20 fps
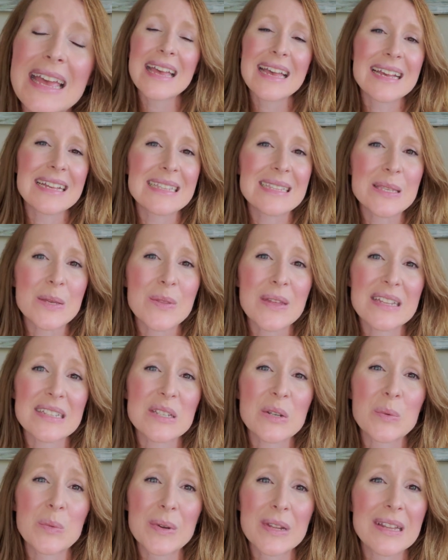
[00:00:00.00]
And so that's a
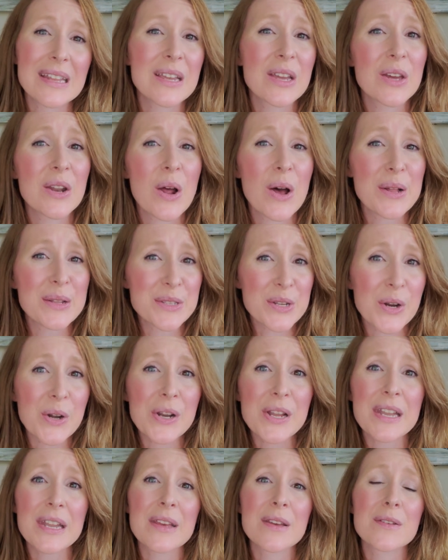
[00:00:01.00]
really good
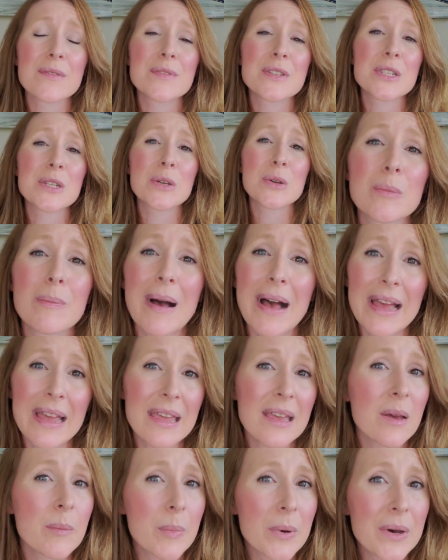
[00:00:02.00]
alternative to buying
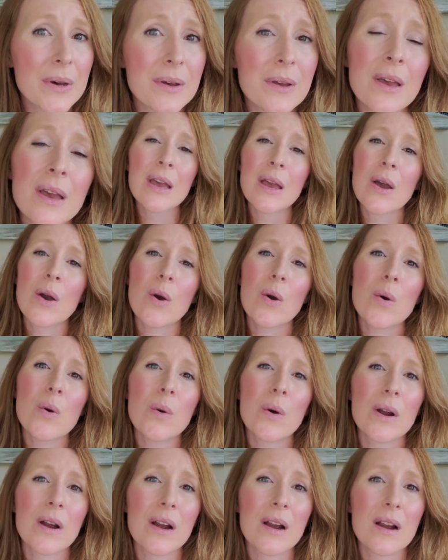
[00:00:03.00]
a book
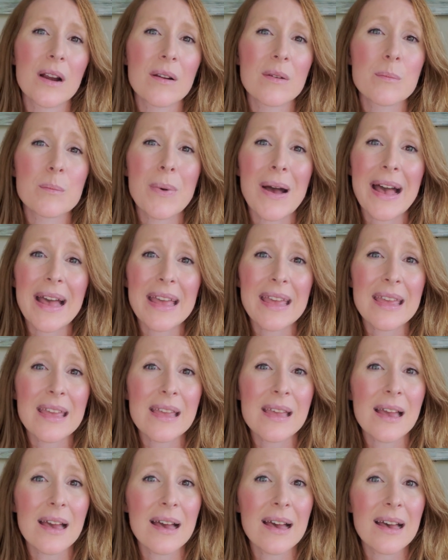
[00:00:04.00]
or
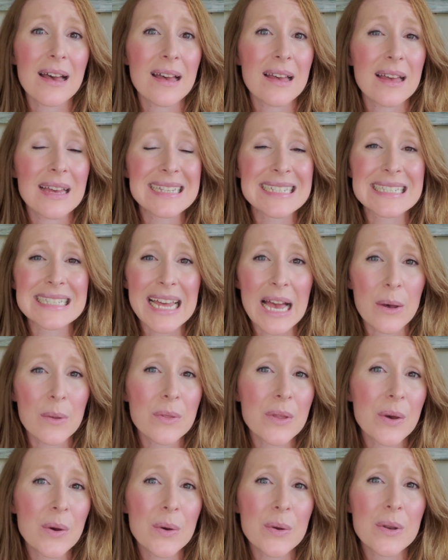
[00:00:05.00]
buying a
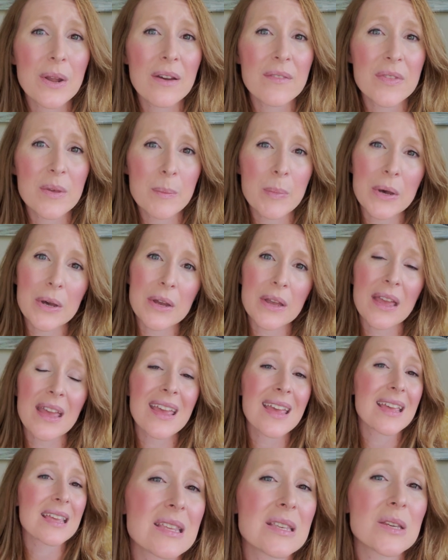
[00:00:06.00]
download of the book.
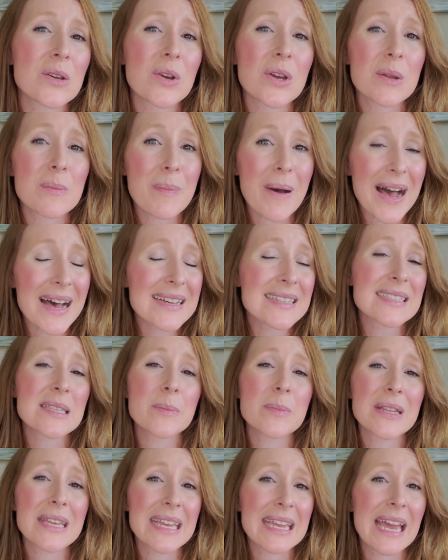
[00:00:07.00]
You could
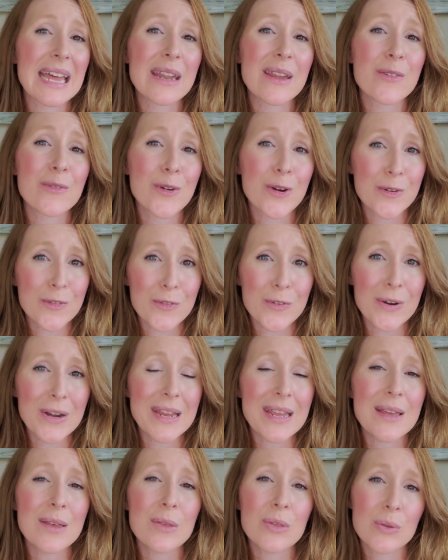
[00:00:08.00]
possibly get it for
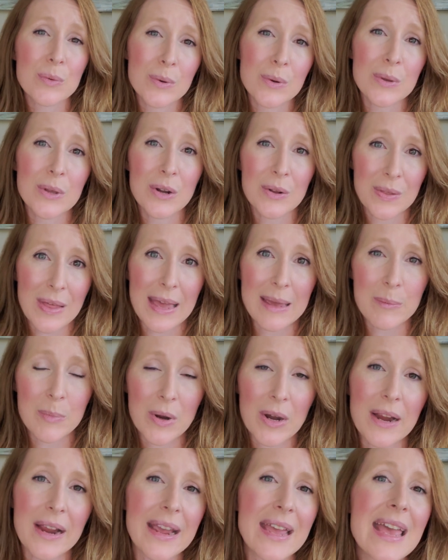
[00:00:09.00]
free through your
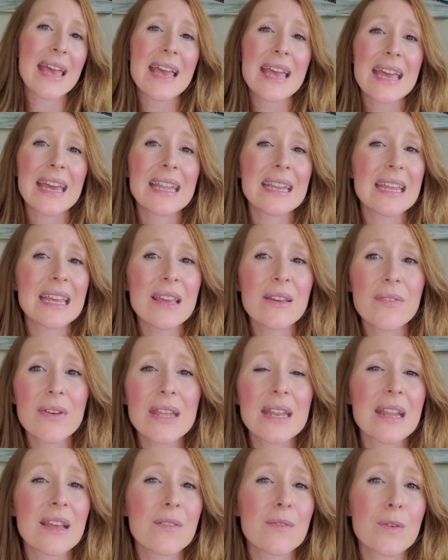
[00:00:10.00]
library. And even
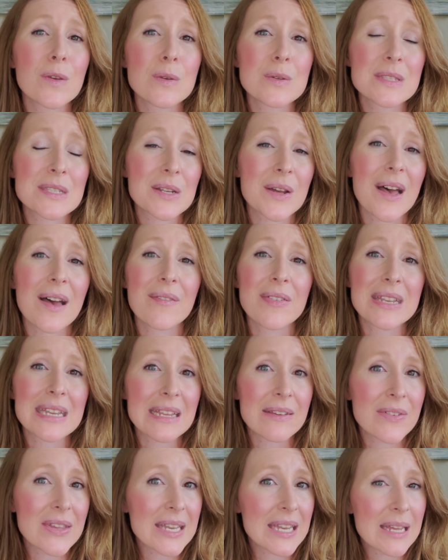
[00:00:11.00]
if you still have a
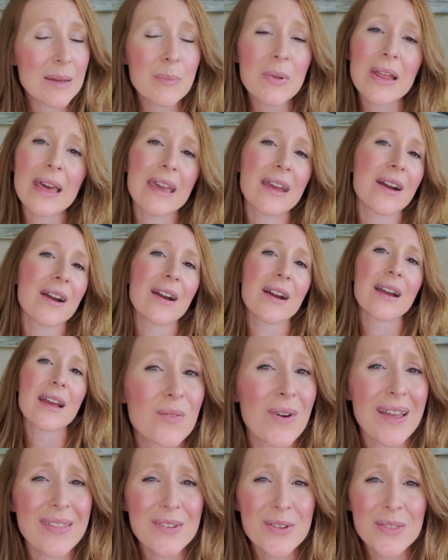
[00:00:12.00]
DVD player,
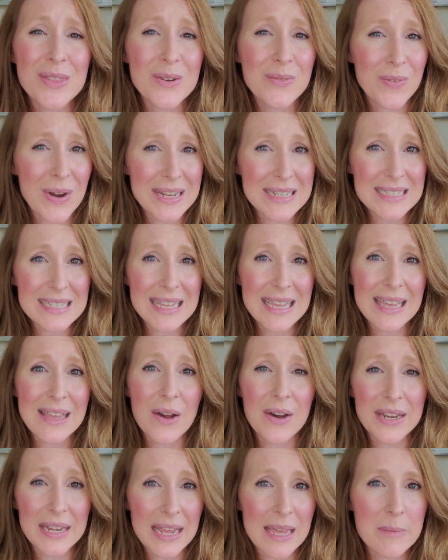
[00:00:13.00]
rather than renting
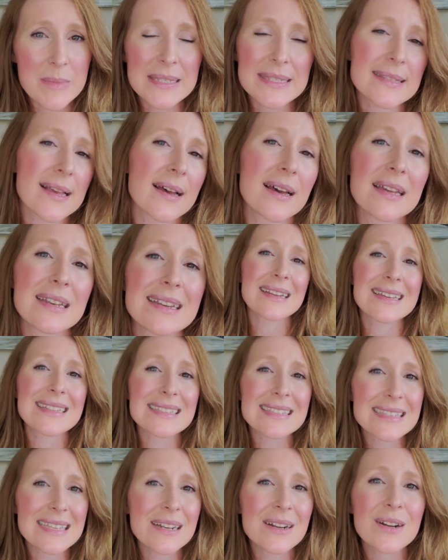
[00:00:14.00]
on Amazon,
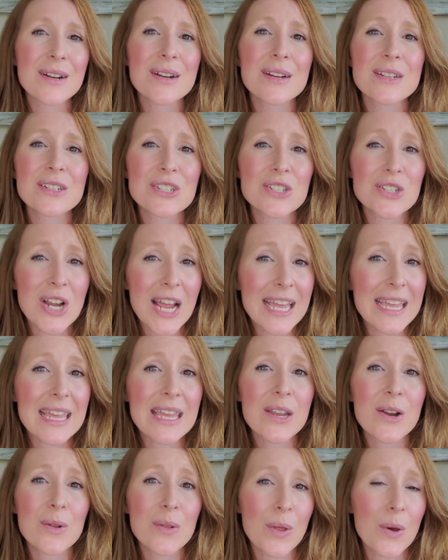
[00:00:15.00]
consider checking
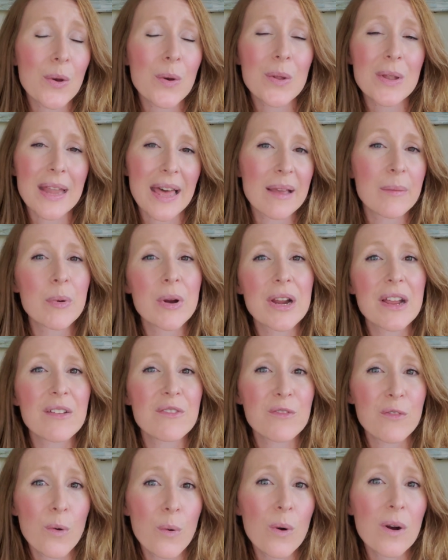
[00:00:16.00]
your local library
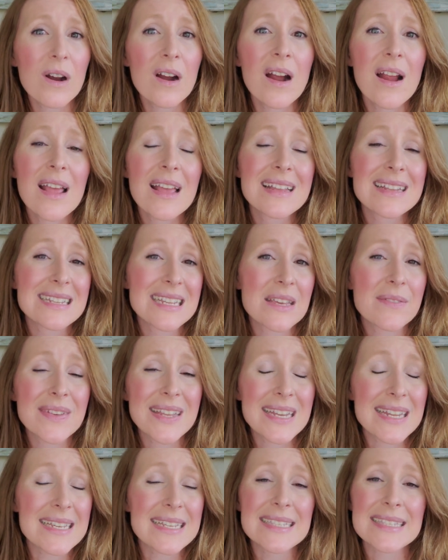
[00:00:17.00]
for
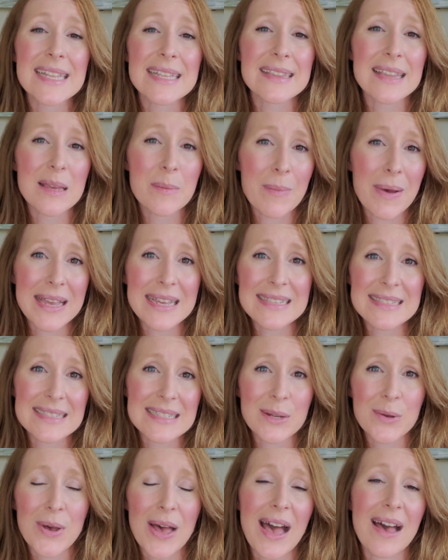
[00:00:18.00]
DVDs that they might
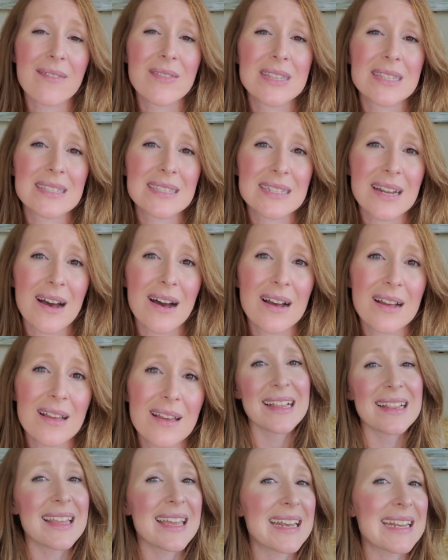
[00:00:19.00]
still have in stock.
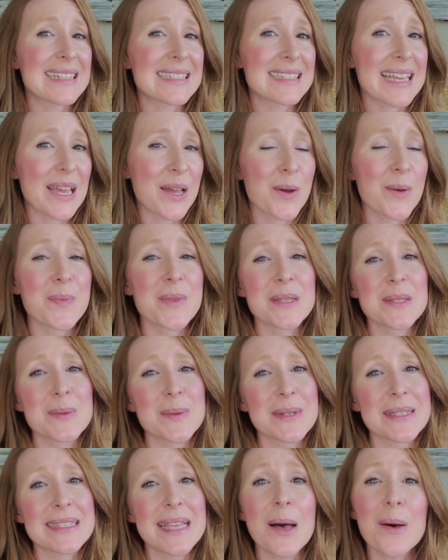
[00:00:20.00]
Ladies, I hope this
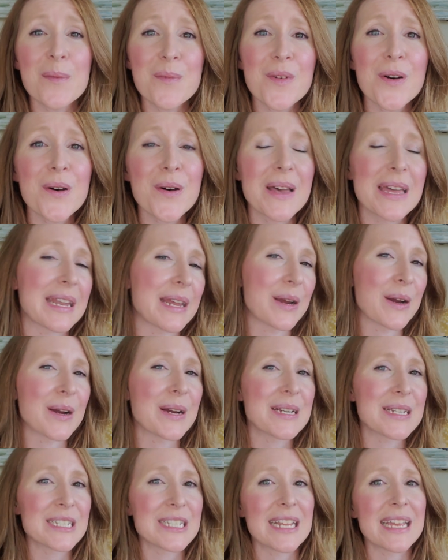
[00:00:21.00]
was helpful and
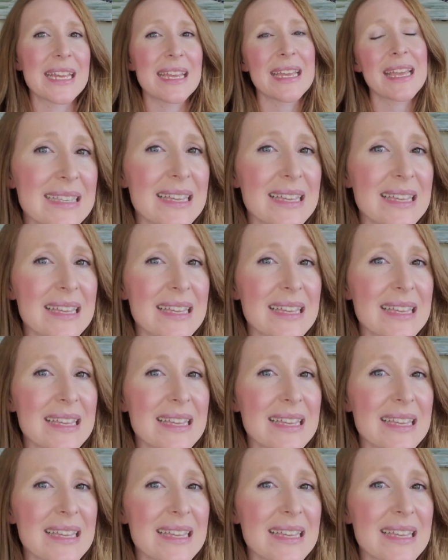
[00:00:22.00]
encouraging.